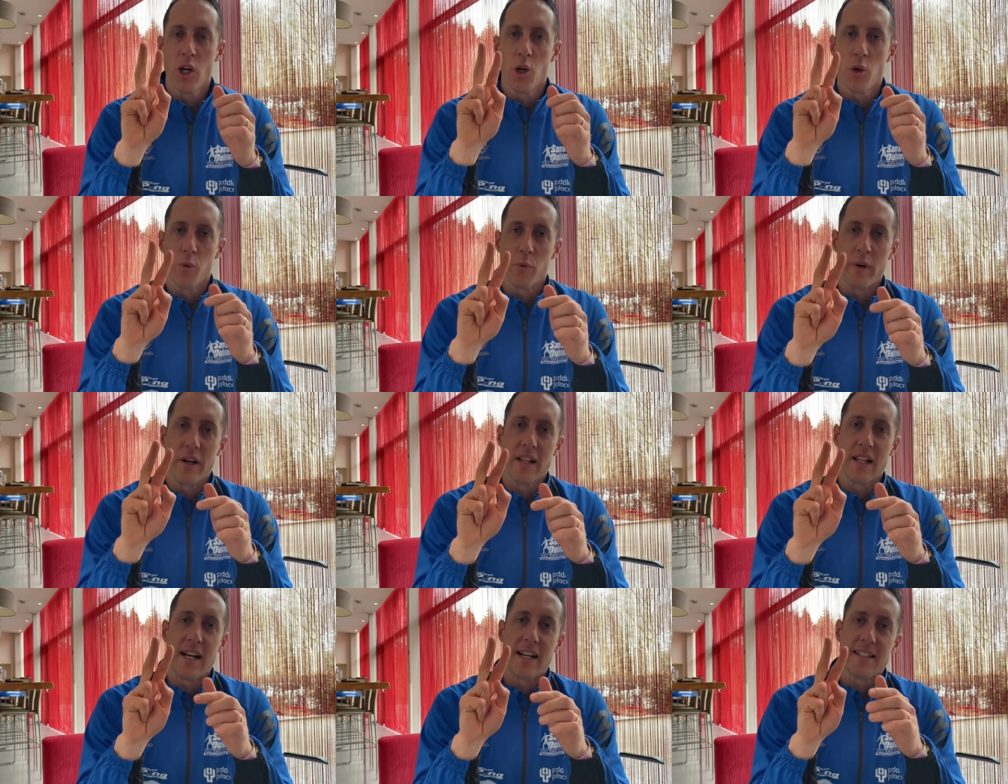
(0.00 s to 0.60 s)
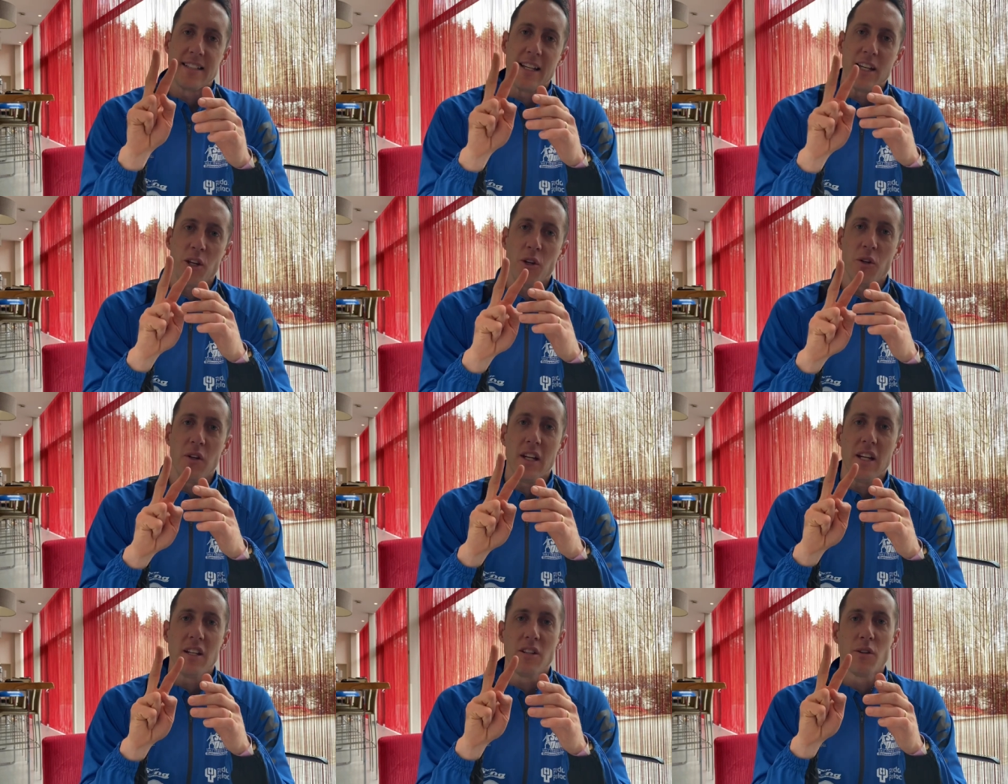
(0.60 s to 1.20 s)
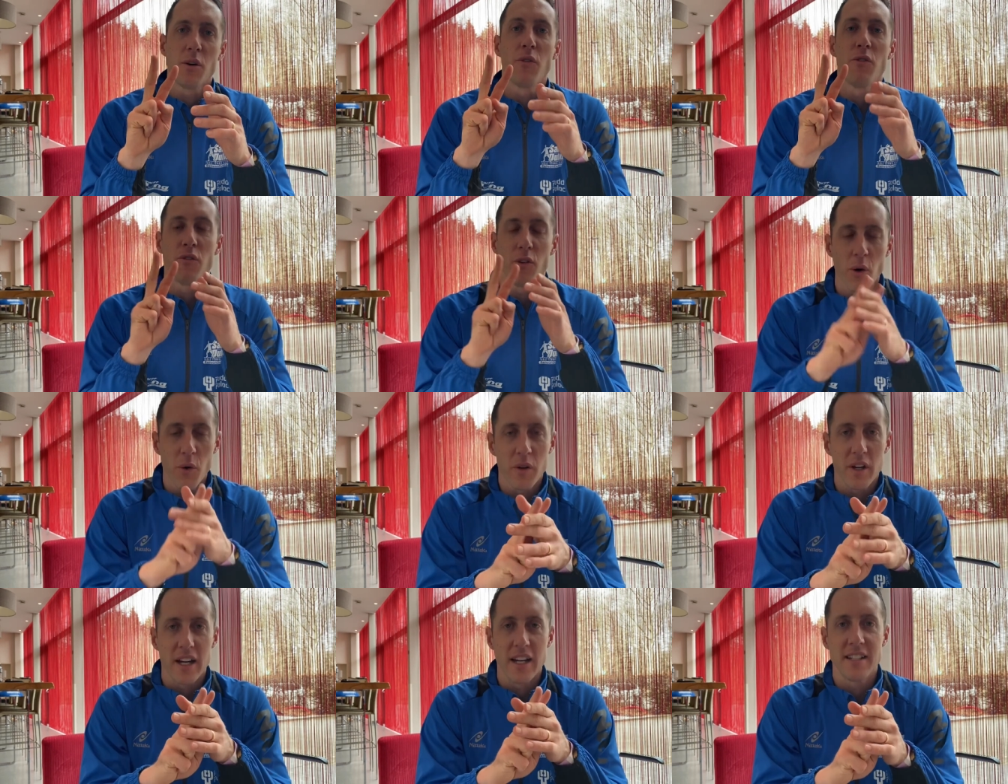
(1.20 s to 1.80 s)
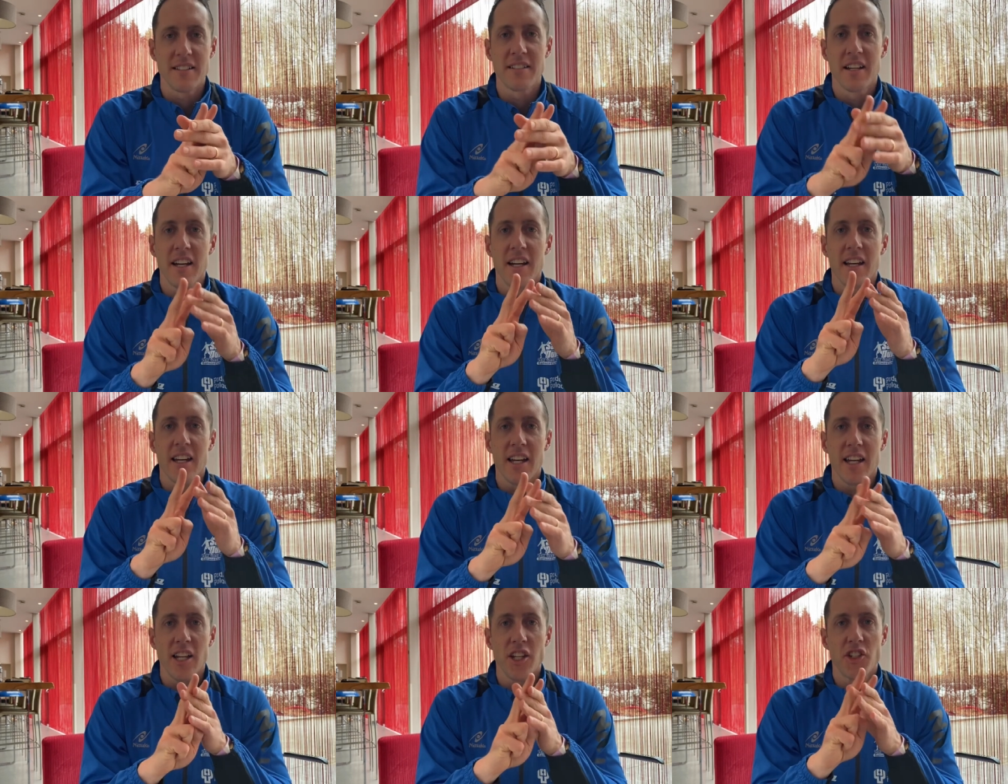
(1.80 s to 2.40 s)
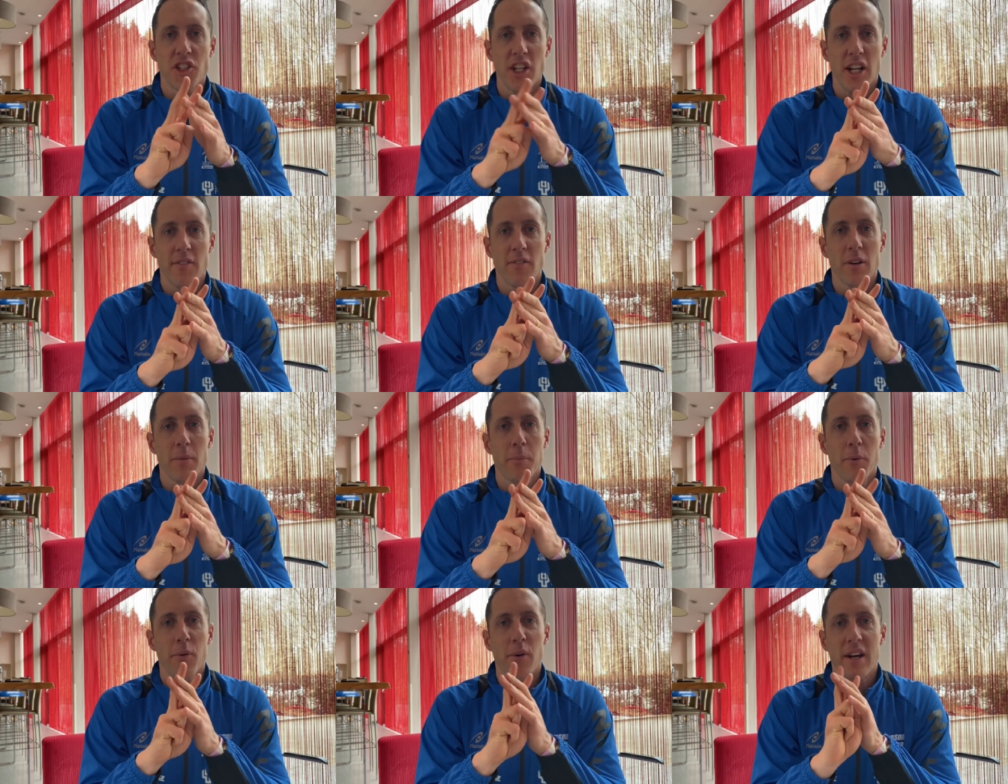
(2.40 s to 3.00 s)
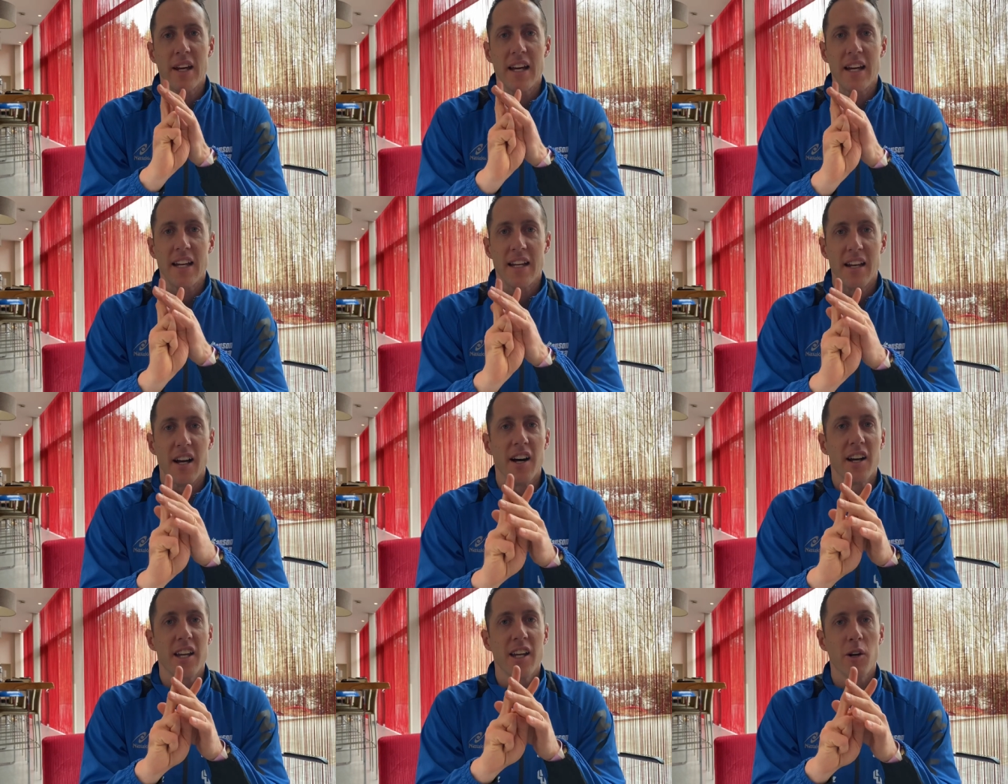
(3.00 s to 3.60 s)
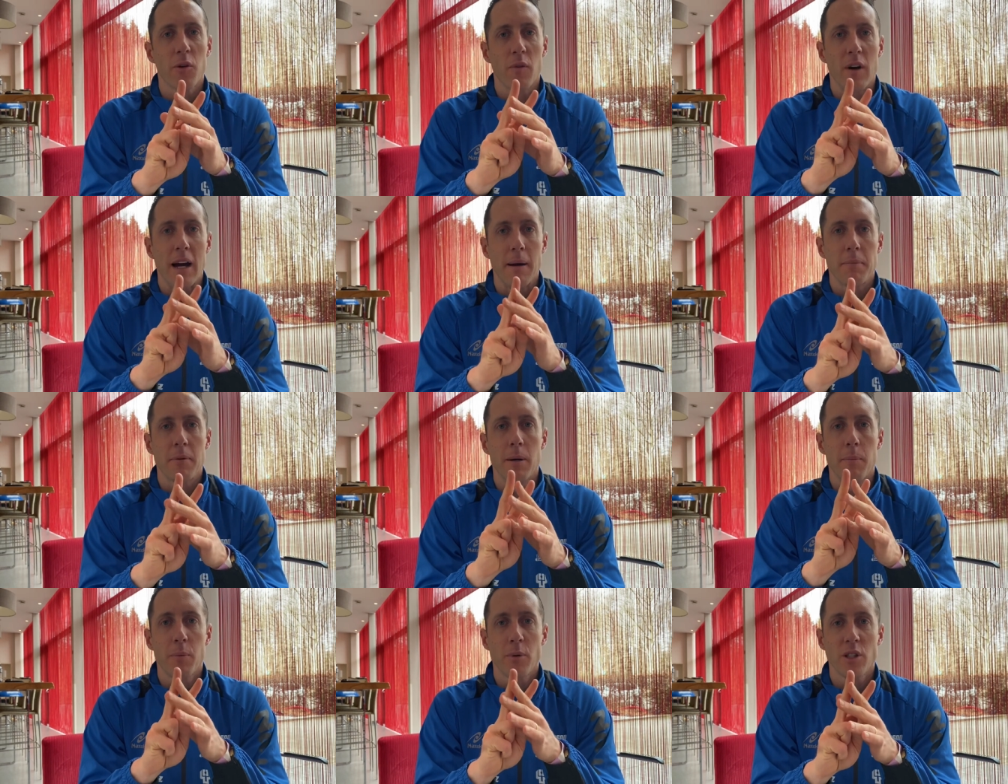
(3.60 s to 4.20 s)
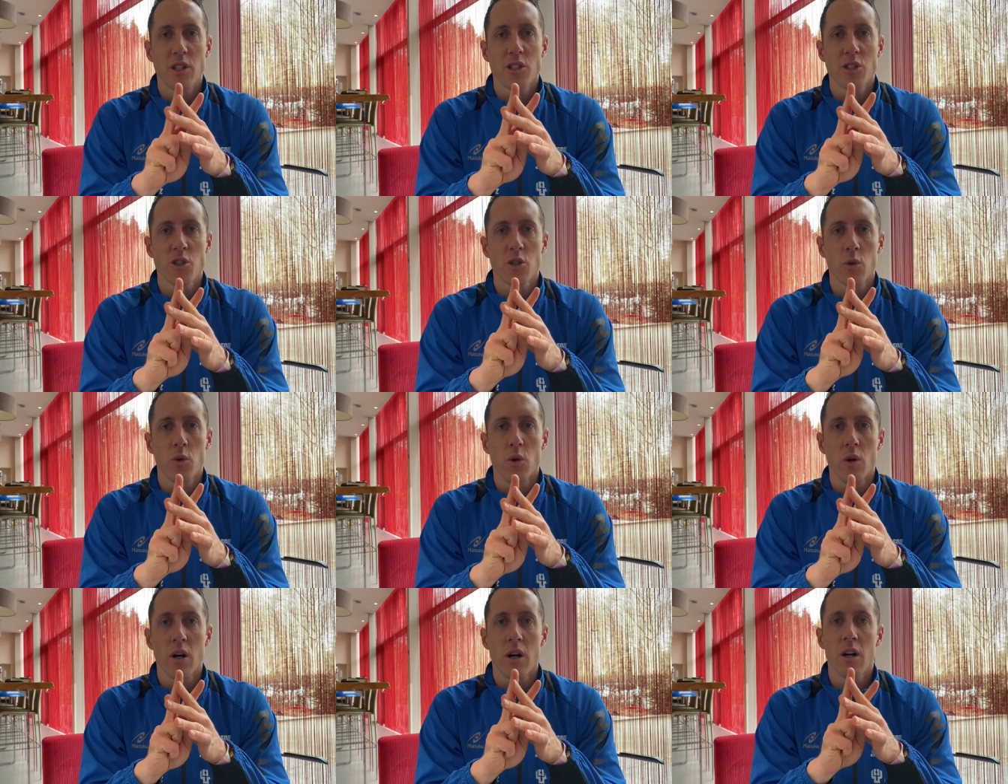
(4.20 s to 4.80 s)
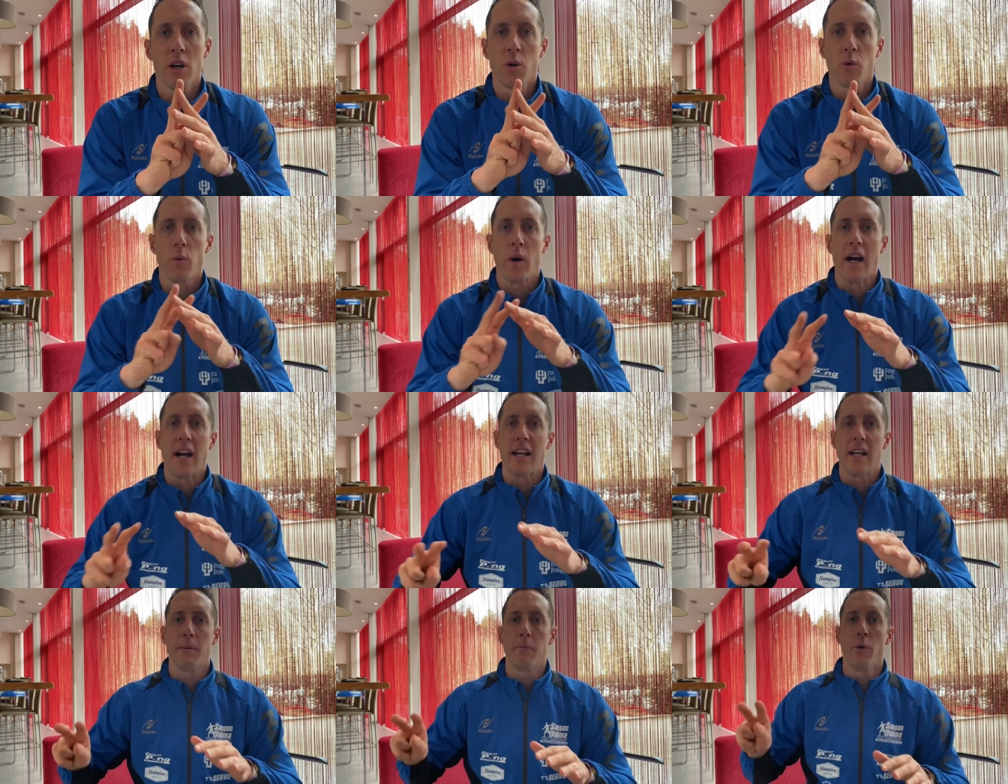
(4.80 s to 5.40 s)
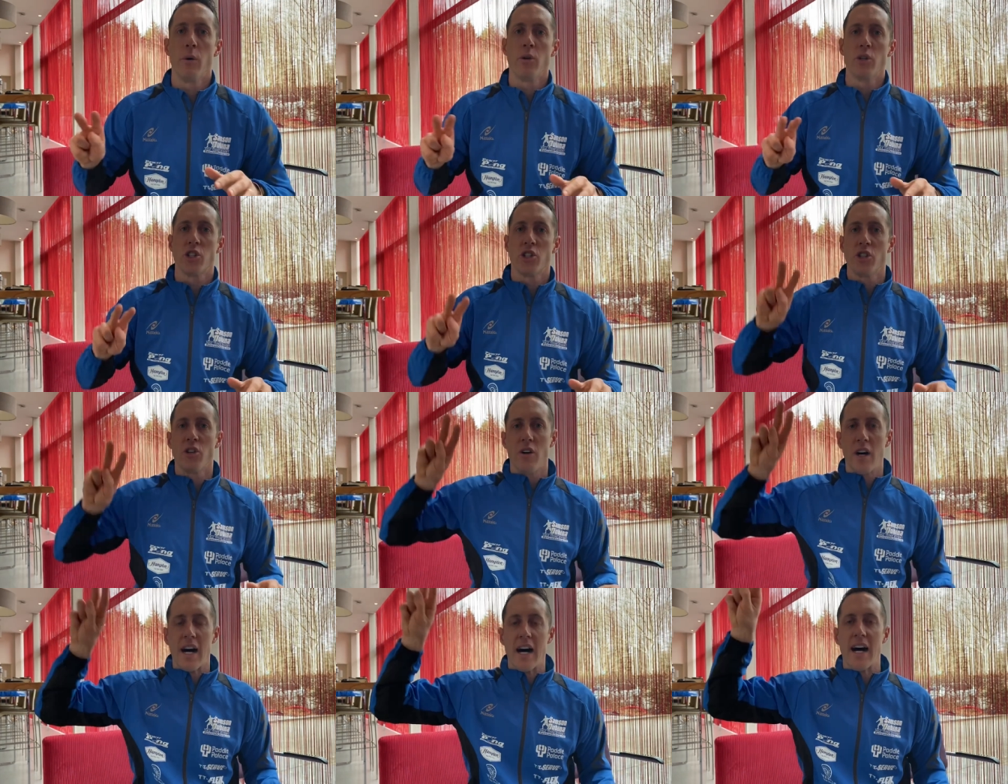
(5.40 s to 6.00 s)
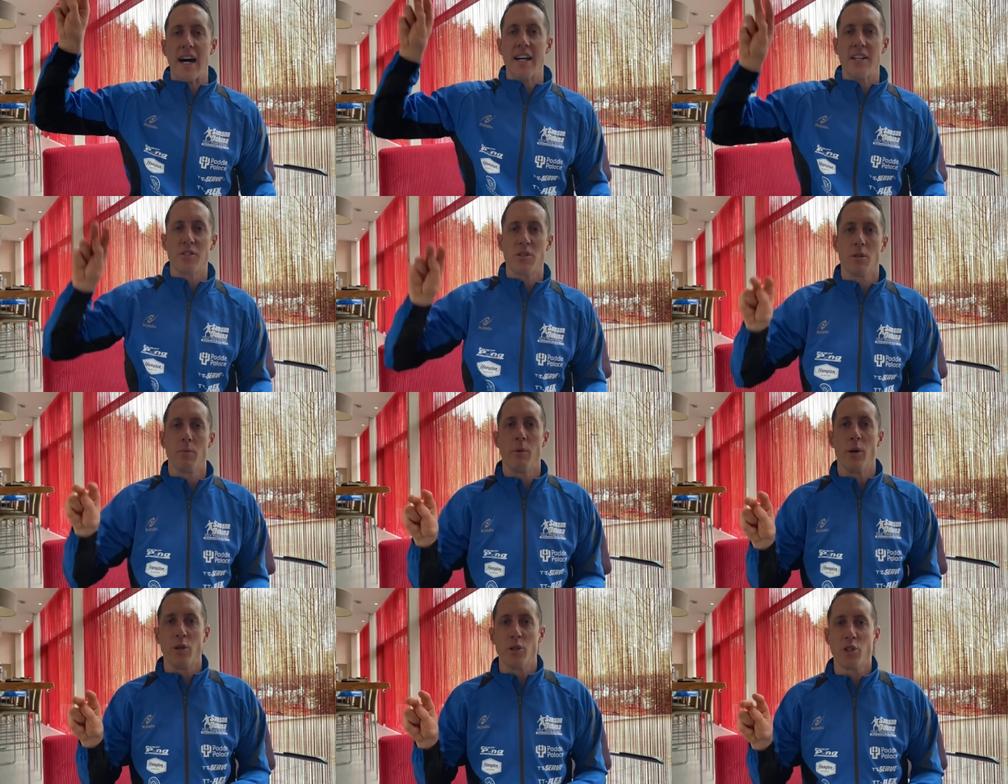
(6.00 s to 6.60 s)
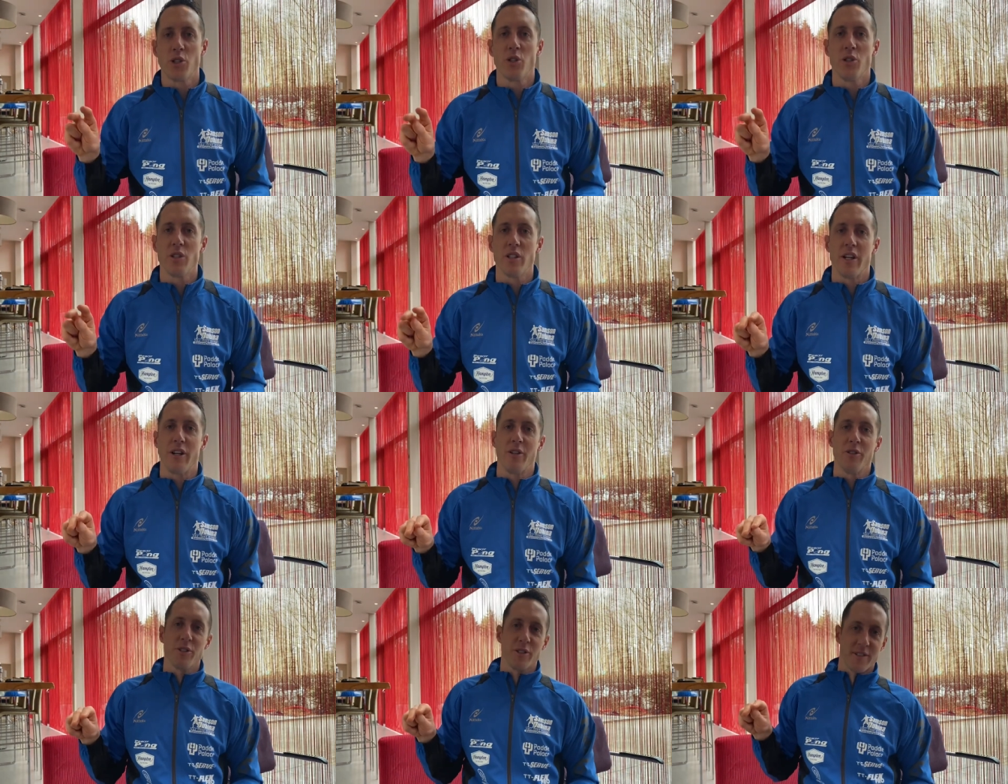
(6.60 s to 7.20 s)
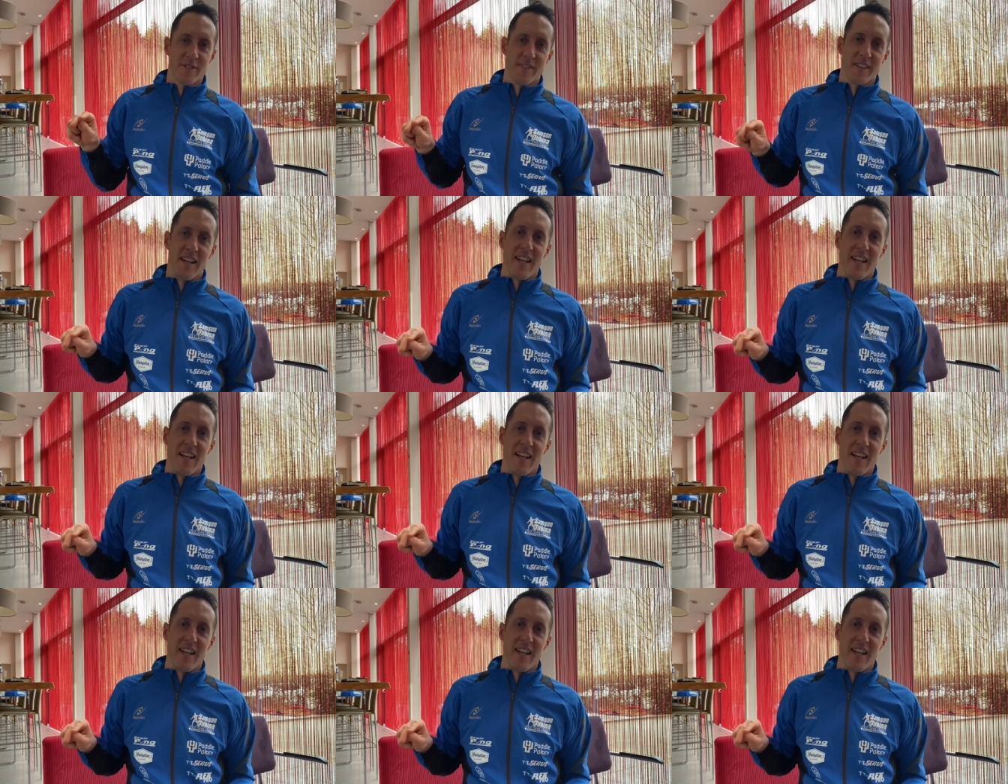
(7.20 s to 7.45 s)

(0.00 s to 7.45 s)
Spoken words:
Realize that you need to focus each and every point and not get wrapped up with the score, riding emotional highs or emotional lows.